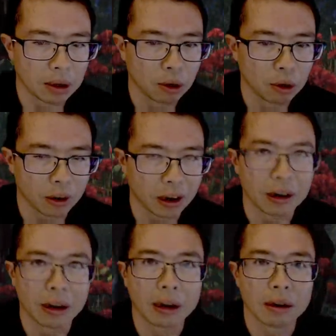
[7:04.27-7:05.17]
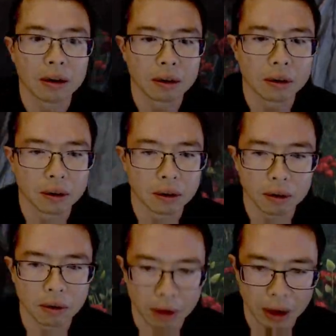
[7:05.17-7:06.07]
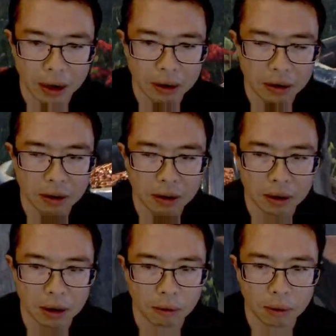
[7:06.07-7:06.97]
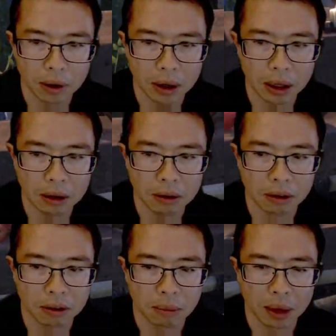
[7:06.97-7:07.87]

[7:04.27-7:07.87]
a new friend, I can do that. It really doesn't